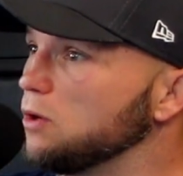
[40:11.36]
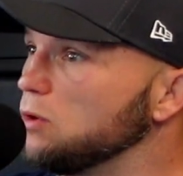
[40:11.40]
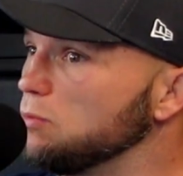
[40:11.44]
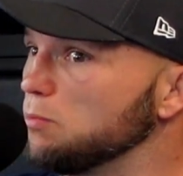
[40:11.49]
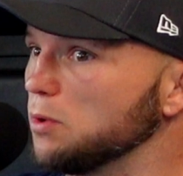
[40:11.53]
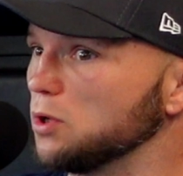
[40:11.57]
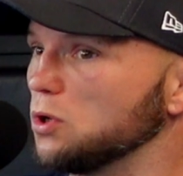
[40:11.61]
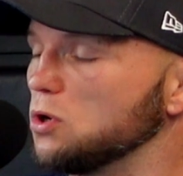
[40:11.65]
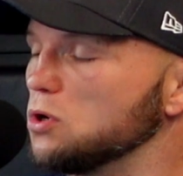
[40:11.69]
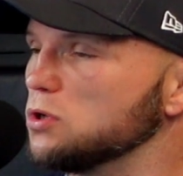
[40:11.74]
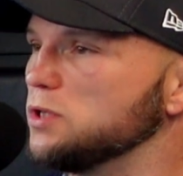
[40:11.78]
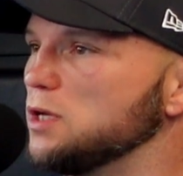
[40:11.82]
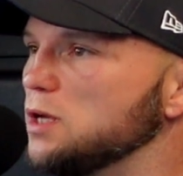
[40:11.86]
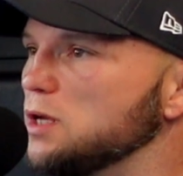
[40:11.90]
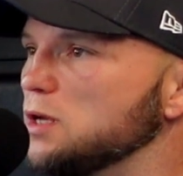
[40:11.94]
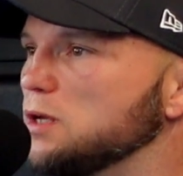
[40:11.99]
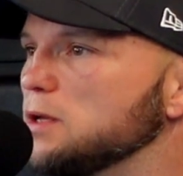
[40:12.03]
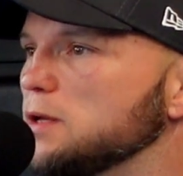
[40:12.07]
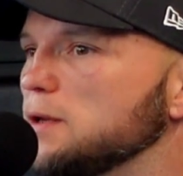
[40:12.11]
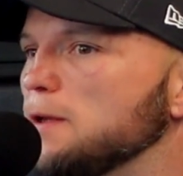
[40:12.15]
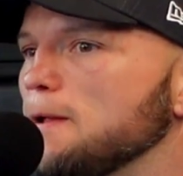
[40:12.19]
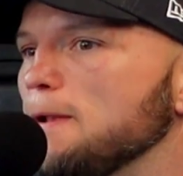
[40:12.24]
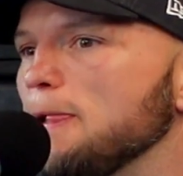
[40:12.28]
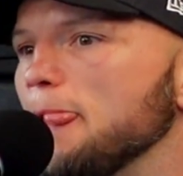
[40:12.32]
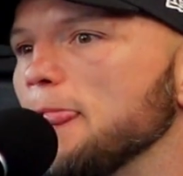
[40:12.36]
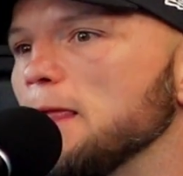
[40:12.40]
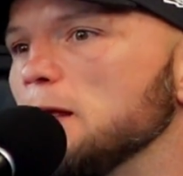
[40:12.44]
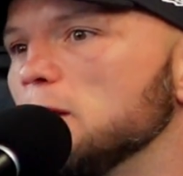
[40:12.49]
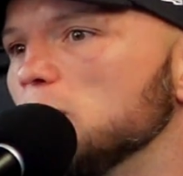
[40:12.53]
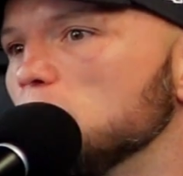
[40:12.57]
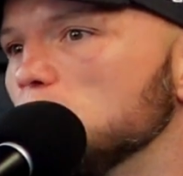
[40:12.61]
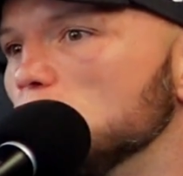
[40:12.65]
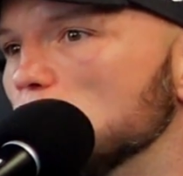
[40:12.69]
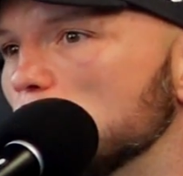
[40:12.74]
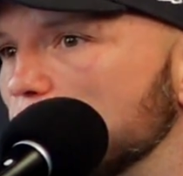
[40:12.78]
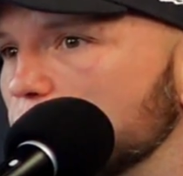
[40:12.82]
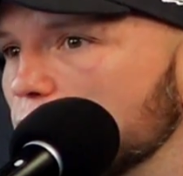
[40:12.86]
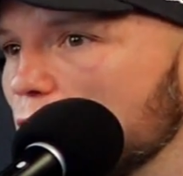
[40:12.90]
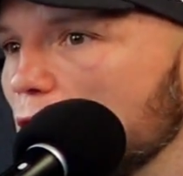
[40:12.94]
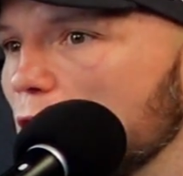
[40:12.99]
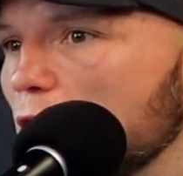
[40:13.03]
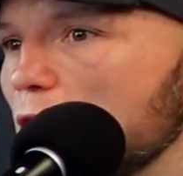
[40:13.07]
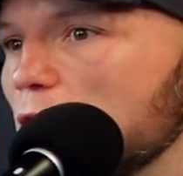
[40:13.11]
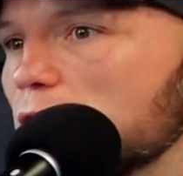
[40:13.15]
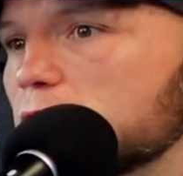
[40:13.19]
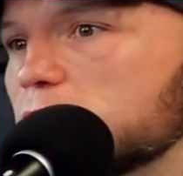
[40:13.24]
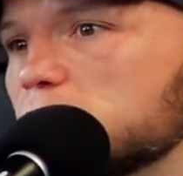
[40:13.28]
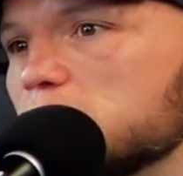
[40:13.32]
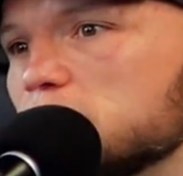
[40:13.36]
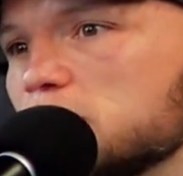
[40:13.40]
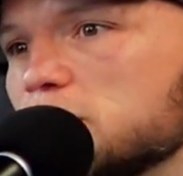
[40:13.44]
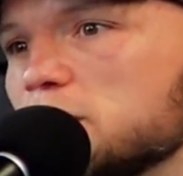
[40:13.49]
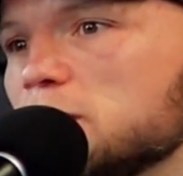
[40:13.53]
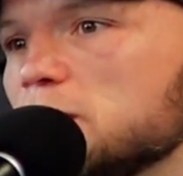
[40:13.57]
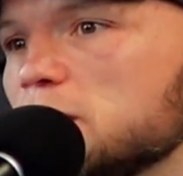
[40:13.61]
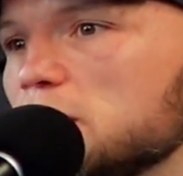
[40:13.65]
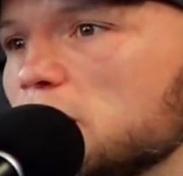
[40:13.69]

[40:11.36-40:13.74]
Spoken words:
Oh my God, yeah. You'll have the house, and